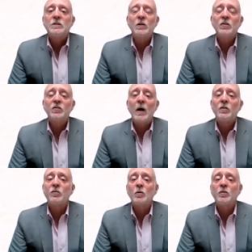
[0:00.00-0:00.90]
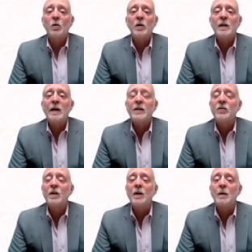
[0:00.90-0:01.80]
So this is how our school is
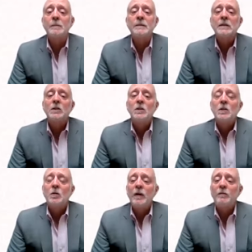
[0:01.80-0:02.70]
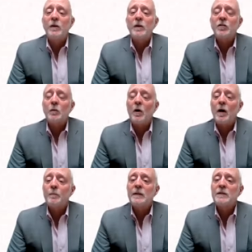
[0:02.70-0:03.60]
organized. Um, we have various
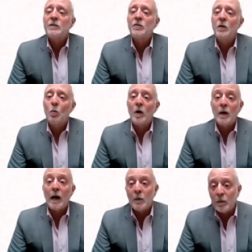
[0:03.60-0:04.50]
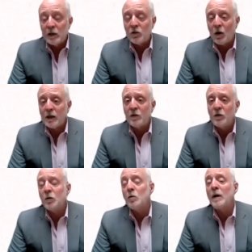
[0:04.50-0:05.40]
departments. The one I'm going to be talking
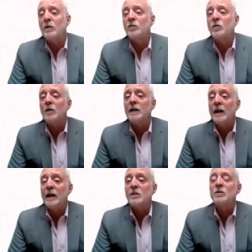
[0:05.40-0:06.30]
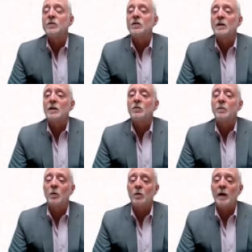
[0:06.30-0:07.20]
to you about is called the Asian Studies
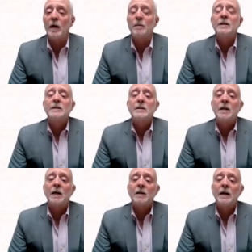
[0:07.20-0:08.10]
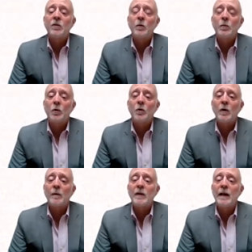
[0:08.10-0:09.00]
Program. And that's the
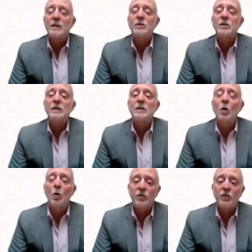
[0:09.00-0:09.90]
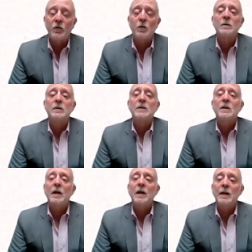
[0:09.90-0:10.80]
program that actually hosts you
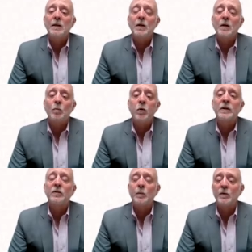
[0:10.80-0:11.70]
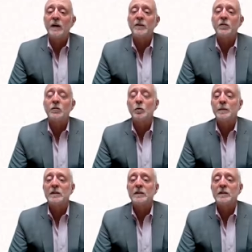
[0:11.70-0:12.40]
and uh, employs the professors who